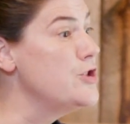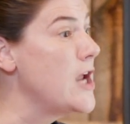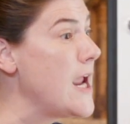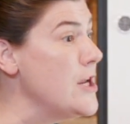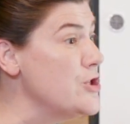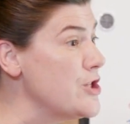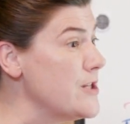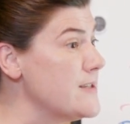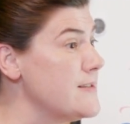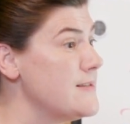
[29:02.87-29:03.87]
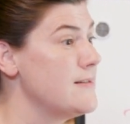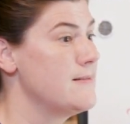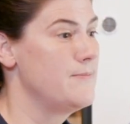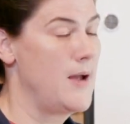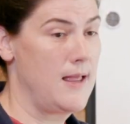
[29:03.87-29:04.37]
changes
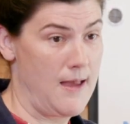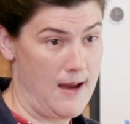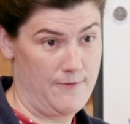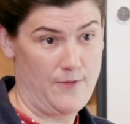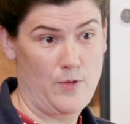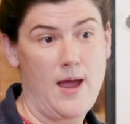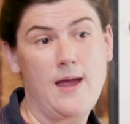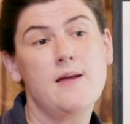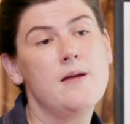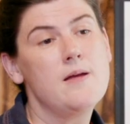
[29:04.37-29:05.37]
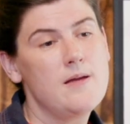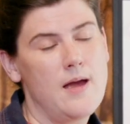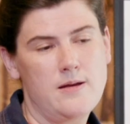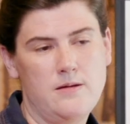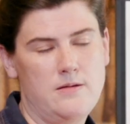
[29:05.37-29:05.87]
my life, okay?
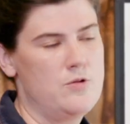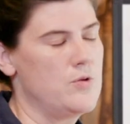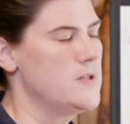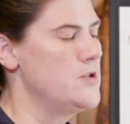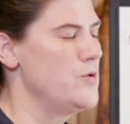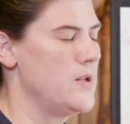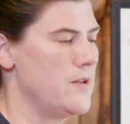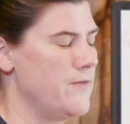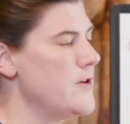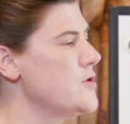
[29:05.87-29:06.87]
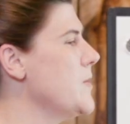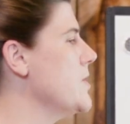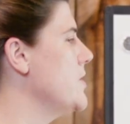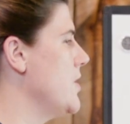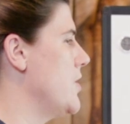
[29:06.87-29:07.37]
And you can do it in the first
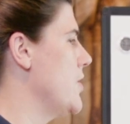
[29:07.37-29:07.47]
person,